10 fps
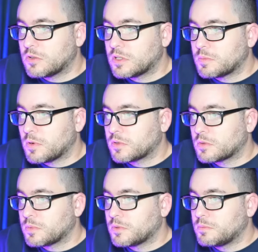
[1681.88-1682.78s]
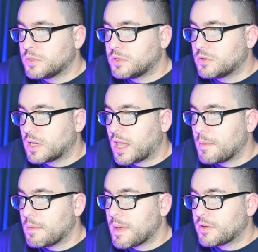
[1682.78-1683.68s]
disposable bazooka can
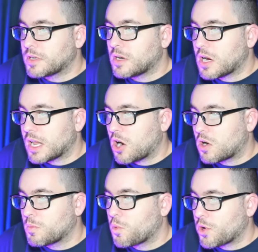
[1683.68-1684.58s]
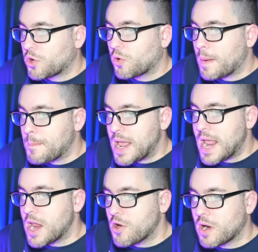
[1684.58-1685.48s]
be mounted on a hardpoint or a
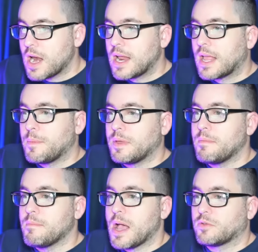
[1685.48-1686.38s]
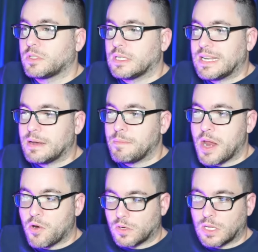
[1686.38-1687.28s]
pair can be mounted in
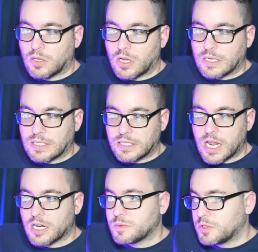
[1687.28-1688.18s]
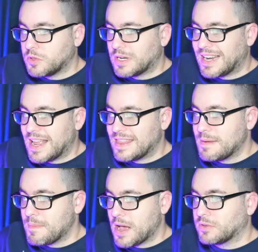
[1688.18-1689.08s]
parallel on an attachment unit and
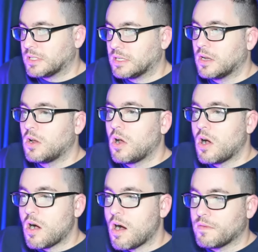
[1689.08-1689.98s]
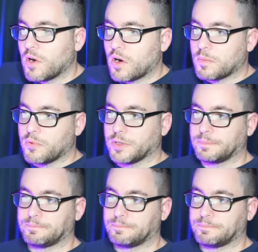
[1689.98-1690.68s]
then mounted on the hardpoint.